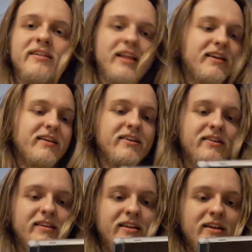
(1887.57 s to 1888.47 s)
Like,
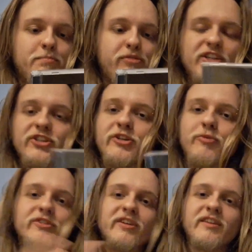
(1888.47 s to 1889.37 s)
Pressure
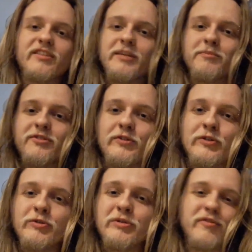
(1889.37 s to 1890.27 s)
was on The Sims
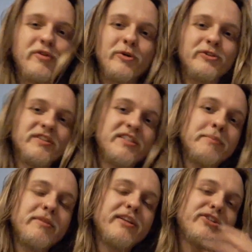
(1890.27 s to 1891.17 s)
2, of course, in
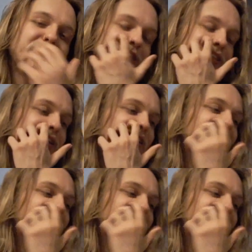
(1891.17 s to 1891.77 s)
Simlish, and